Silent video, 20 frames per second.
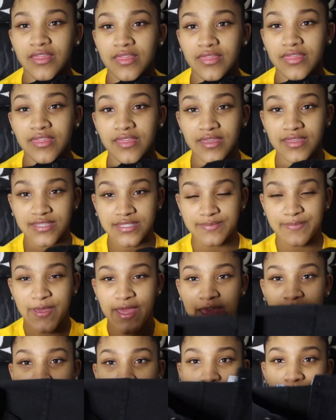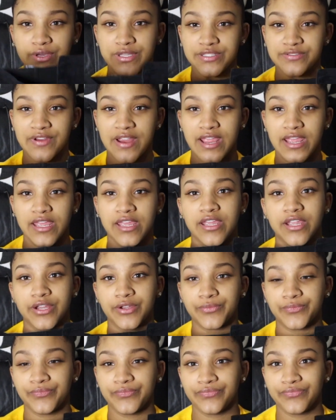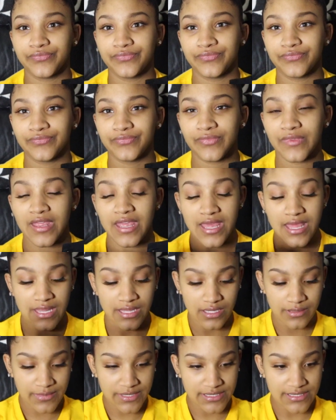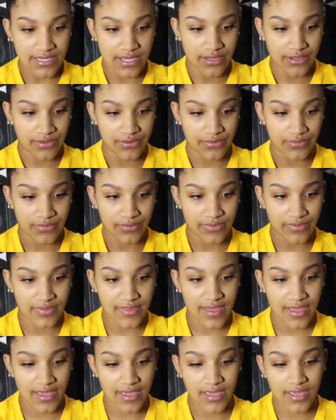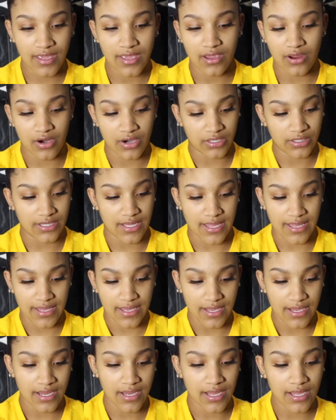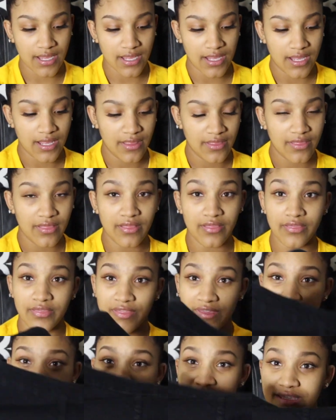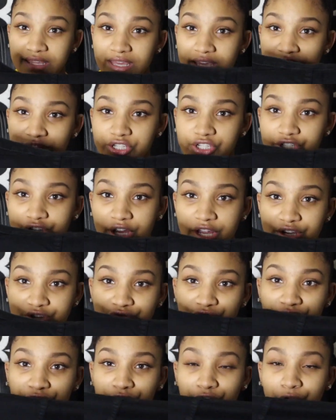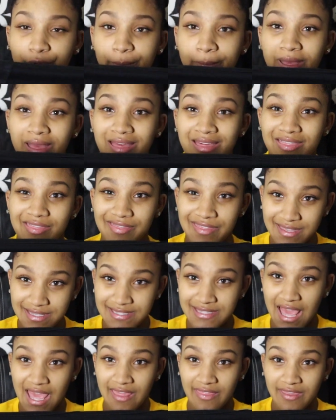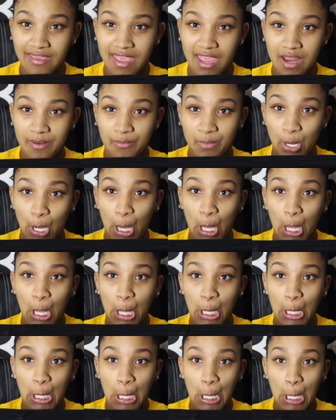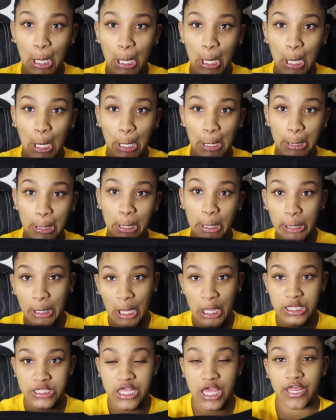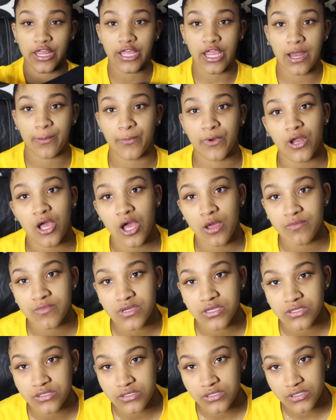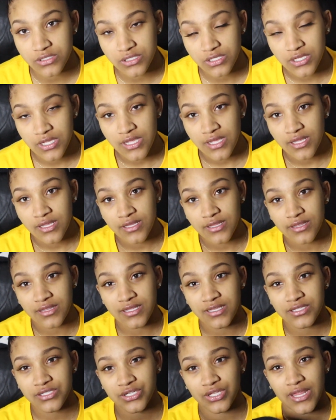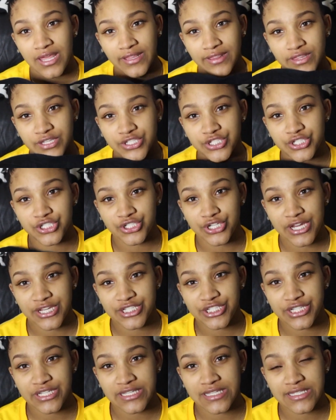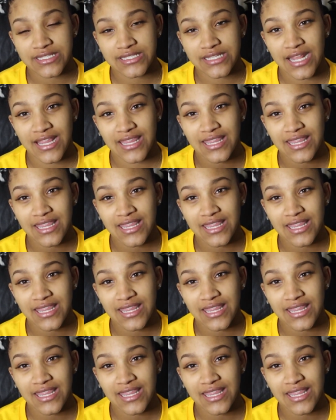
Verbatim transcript: These bad boys right here. Let me tell you, they are like, these things stretch from this side of the camera to that side of the camera almost. These are like the stretchiest